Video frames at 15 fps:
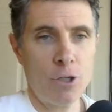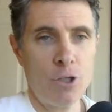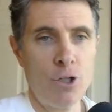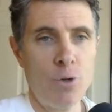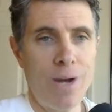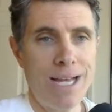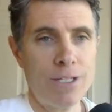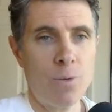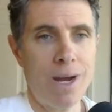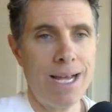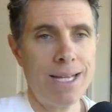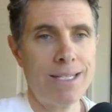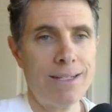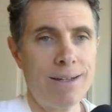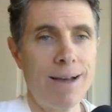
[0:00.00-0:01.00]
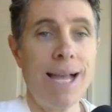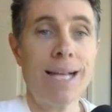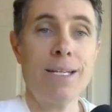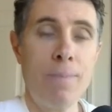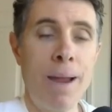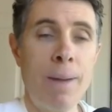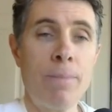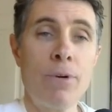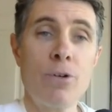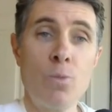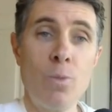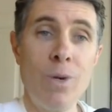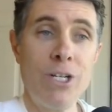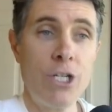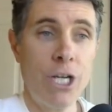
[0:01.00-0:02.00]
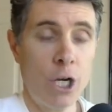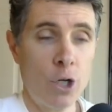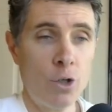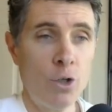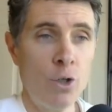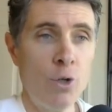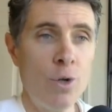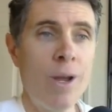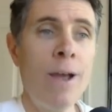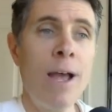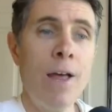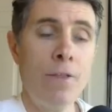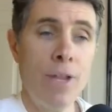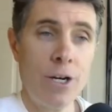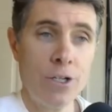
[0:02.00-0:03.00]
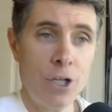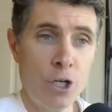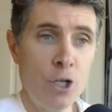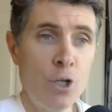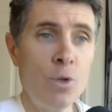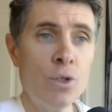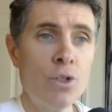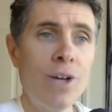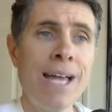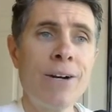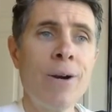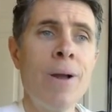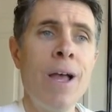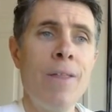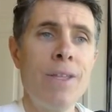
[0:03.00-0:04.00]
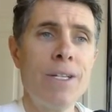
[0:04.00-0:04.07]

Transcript: to SYS Select members, which include there's a newsletter,